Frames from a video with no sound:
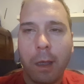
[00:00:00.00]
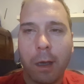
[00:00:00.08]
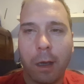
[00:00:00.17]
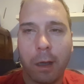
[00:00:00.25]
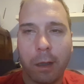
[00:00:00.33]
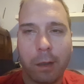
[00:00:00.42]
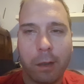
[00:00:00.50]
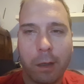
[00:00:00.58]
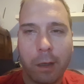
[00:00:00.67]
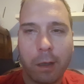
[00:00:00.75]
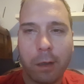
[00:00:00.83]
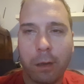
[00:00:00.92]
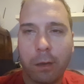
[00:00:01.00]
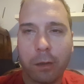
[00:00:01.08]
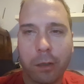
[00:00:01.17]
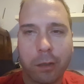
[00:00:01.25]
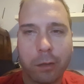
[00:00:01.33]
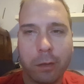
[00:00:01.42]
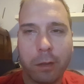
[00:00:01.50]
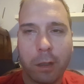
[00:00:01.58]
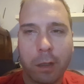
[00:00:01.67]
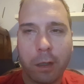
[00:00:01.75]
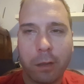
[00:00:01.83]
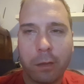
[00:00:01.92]
I hadn't understood,
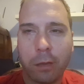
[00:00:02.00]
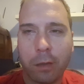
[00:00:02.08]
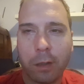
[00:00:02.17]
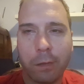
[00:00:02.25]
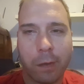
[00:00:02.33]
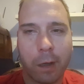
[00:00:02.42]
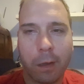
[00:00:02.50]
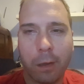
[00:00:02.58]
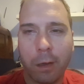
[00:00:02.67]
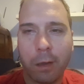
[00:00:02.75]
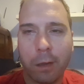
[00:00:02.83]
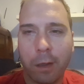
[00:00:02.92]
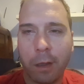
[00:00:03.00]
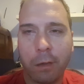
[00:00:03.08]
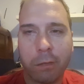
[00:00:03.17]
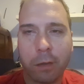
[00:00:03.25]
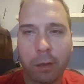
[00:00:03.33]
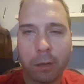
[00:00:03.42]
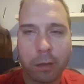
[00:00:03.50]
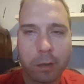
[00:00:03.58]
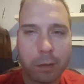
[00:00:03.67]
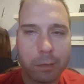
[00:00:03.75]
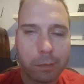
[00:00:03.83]
I took it very lightly at first.